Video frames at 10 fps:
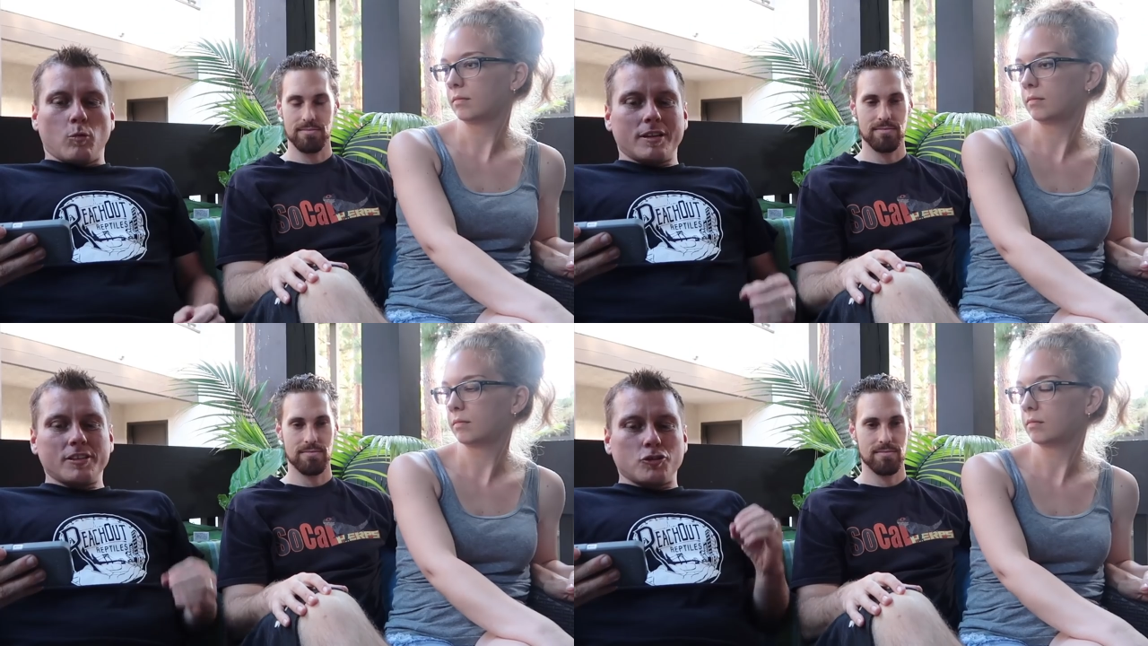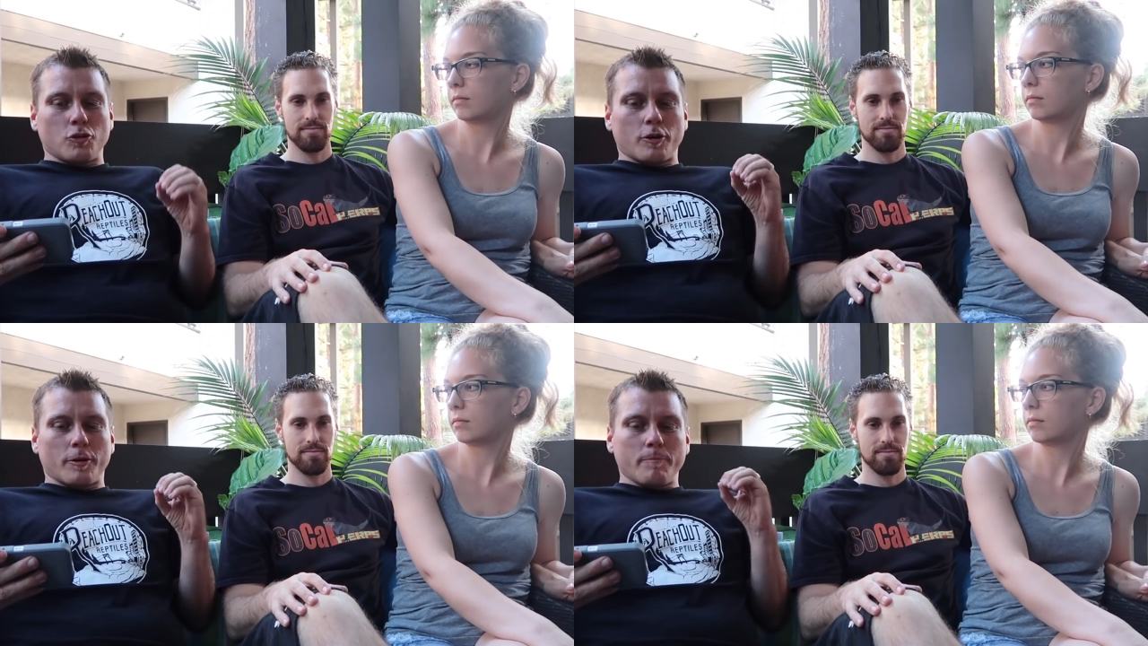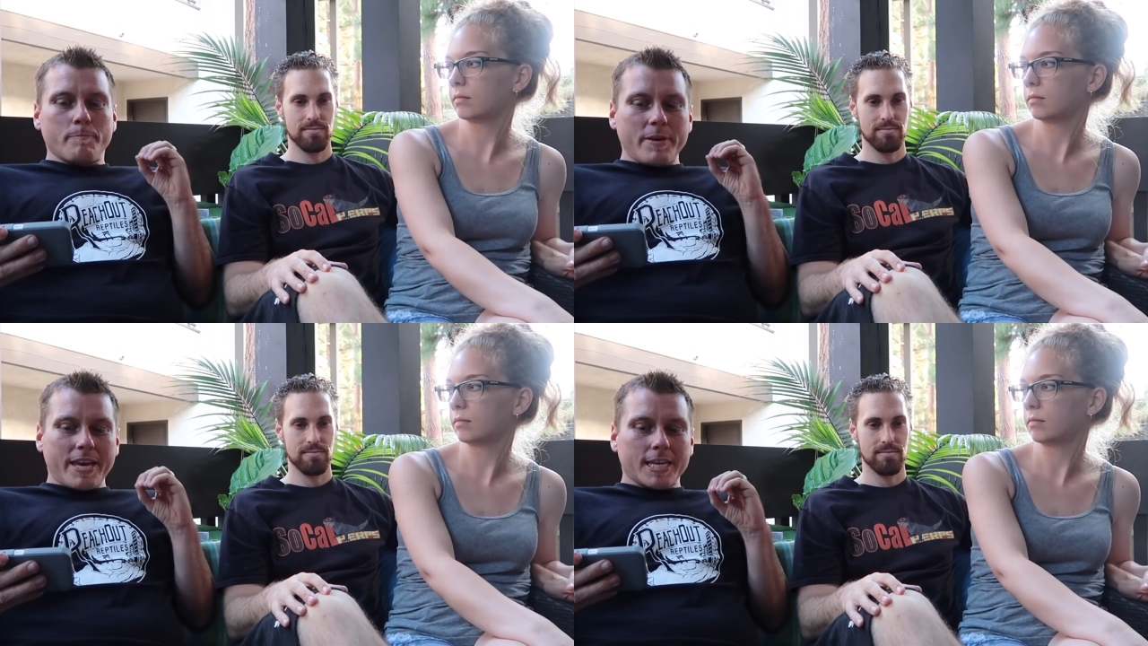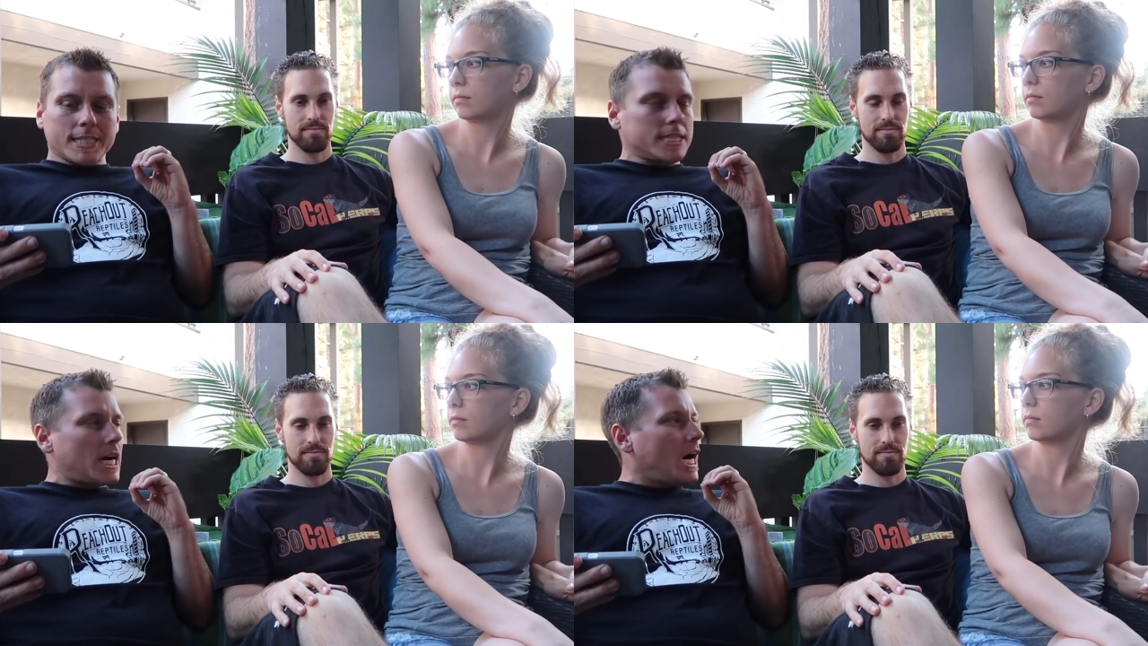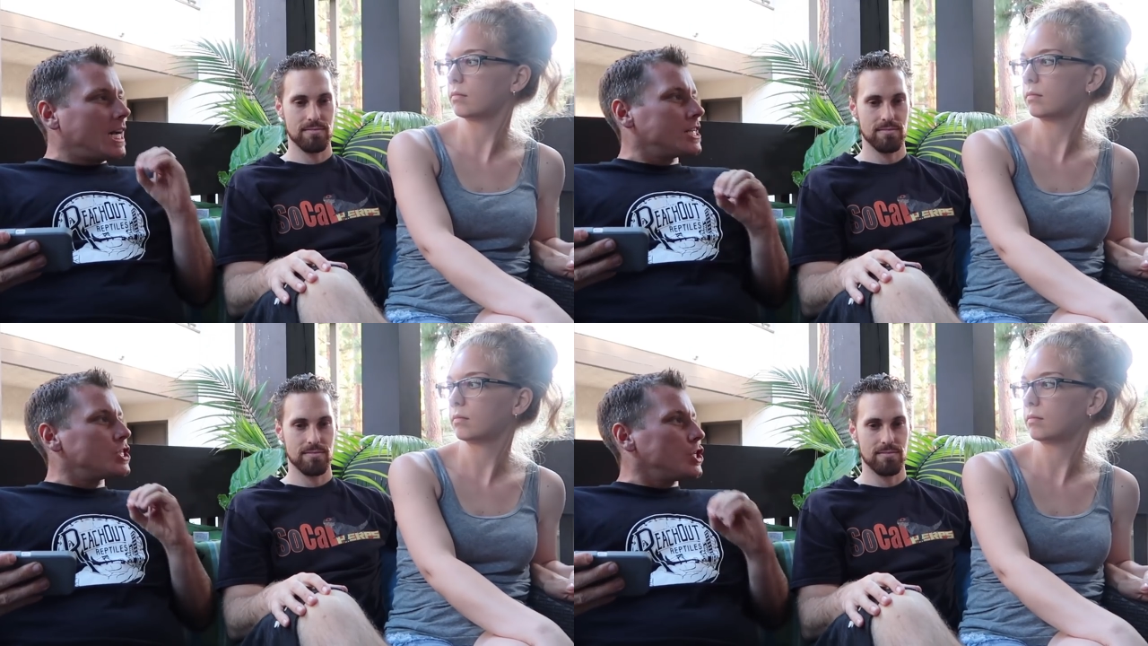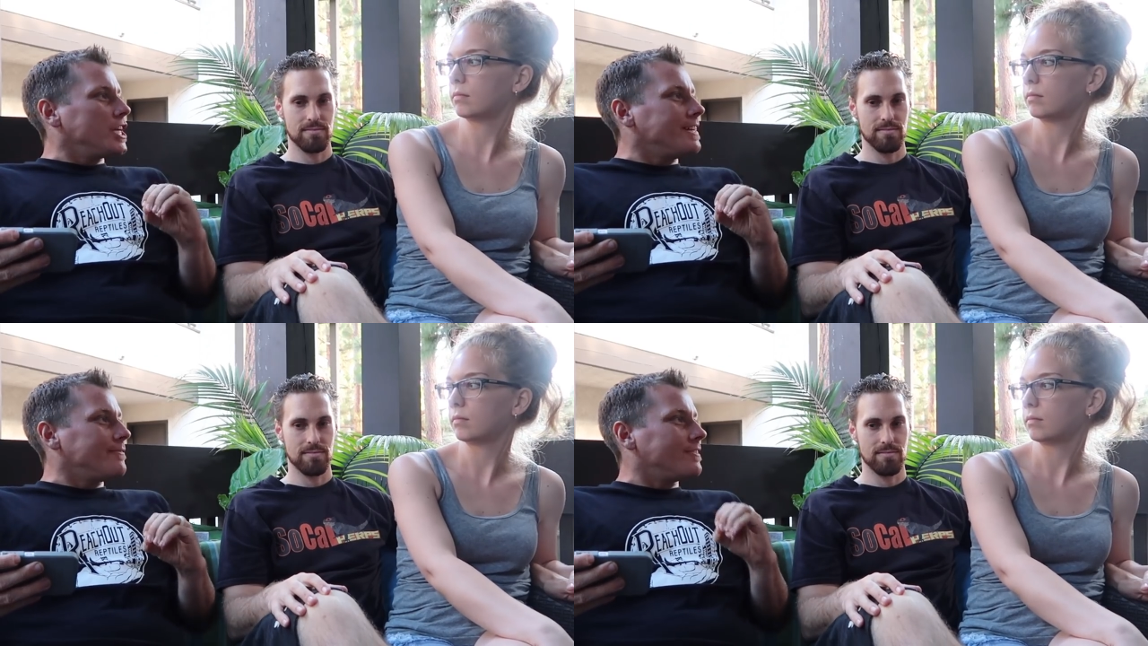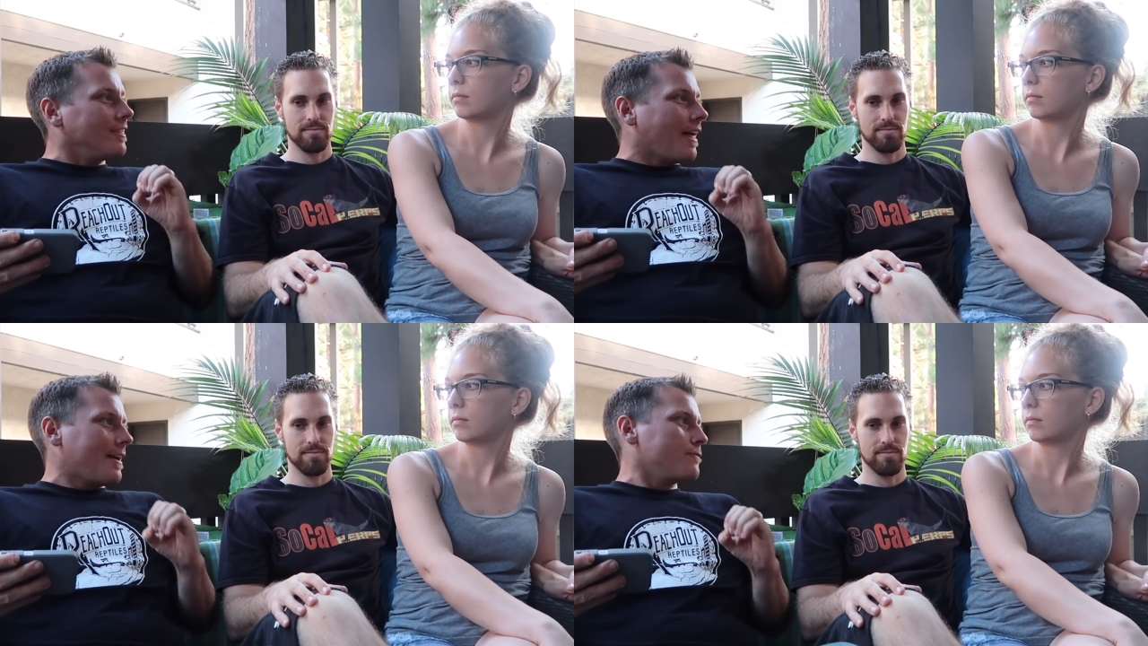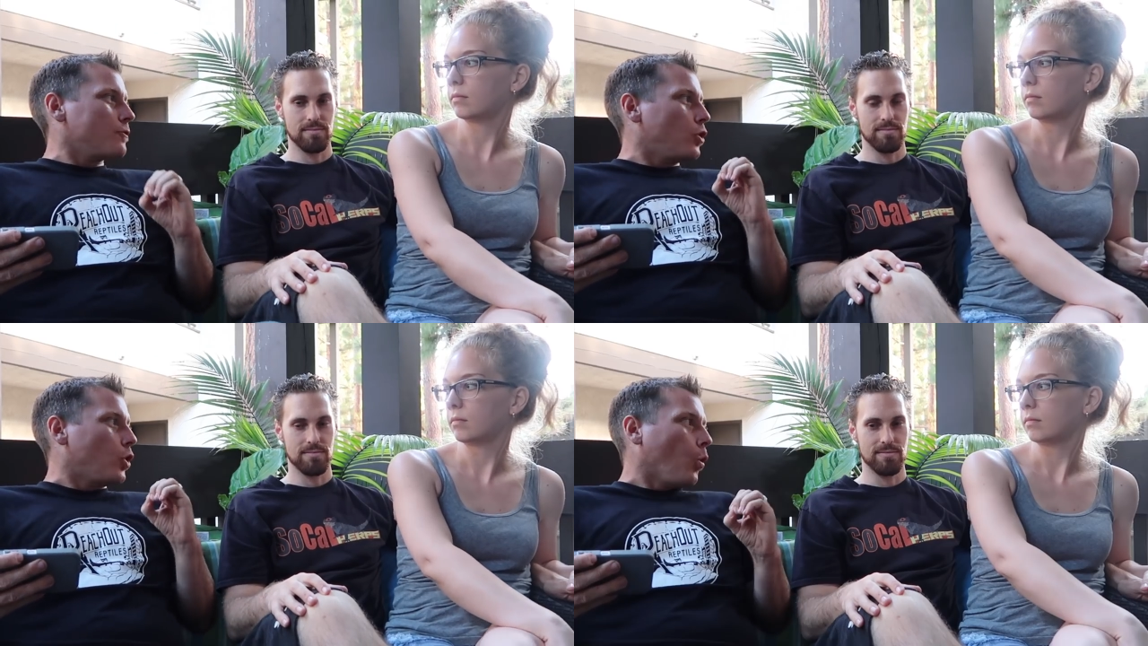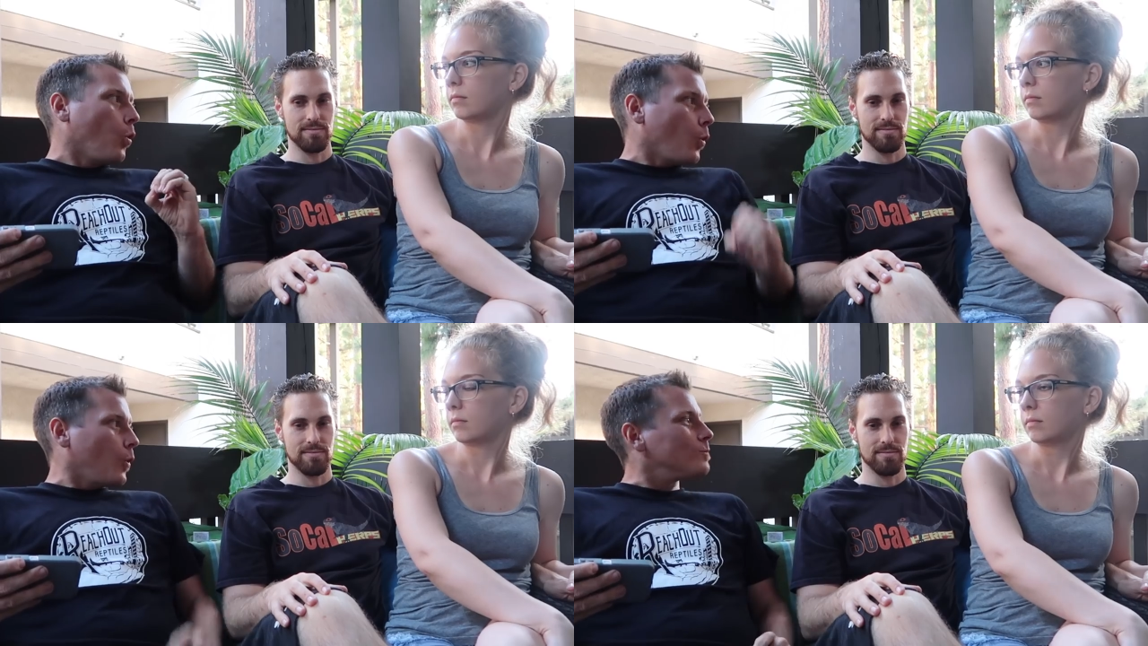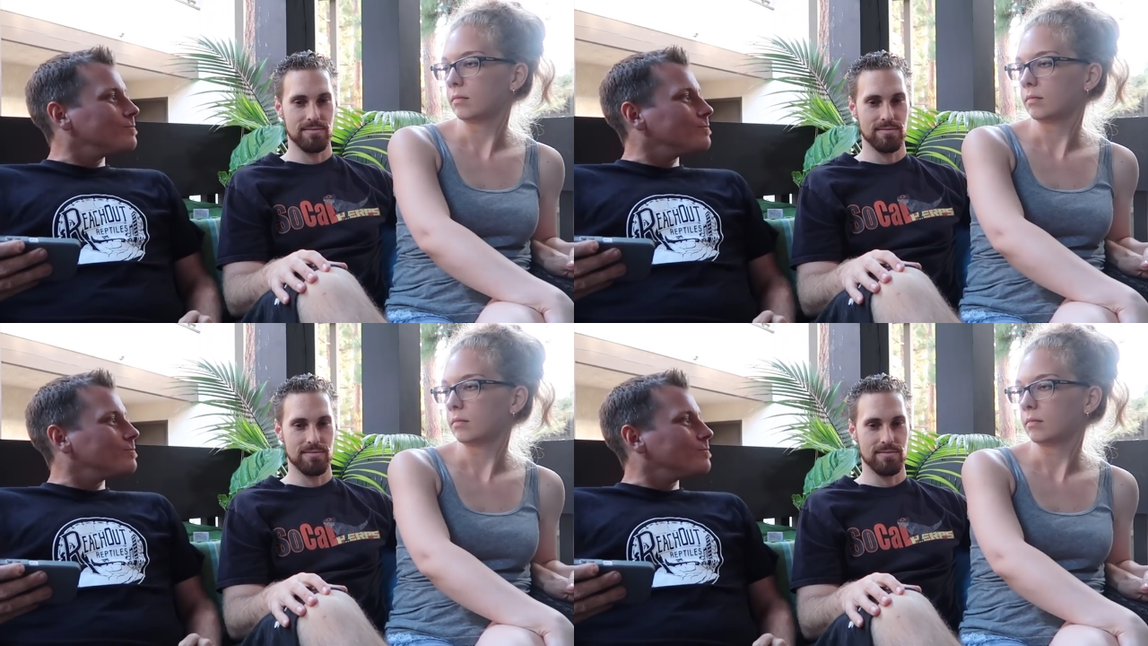Speaker 1: What is your biggest unachieved life goal?